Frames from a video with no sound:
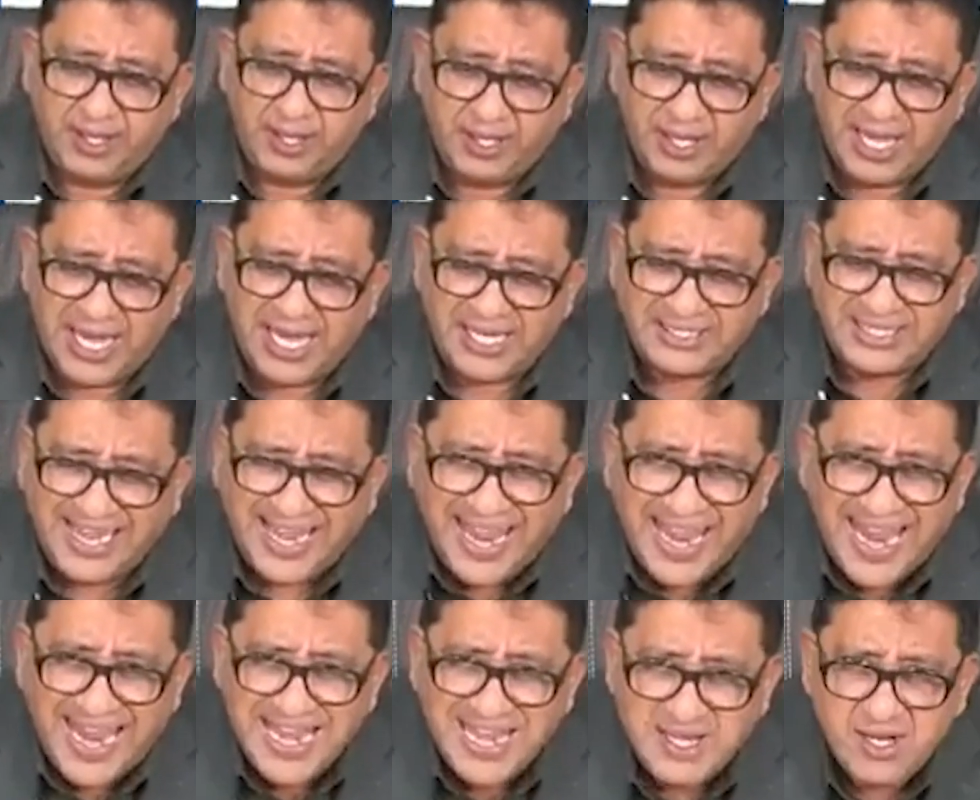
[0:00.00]
At the
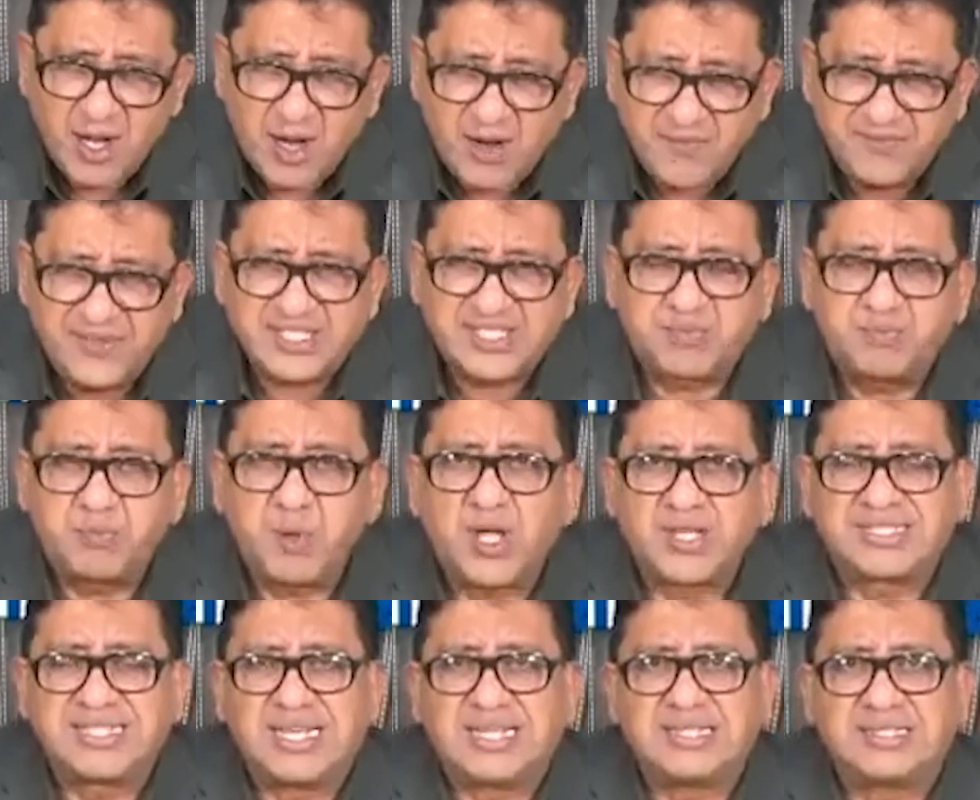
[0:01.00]
end of this
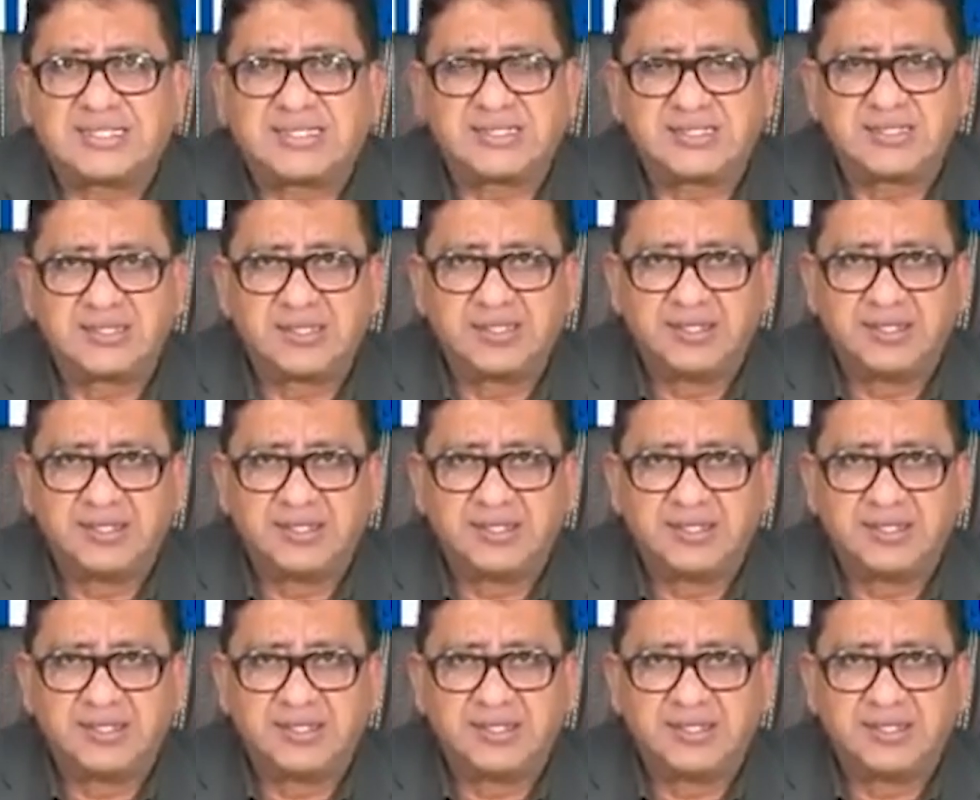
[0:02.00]
process,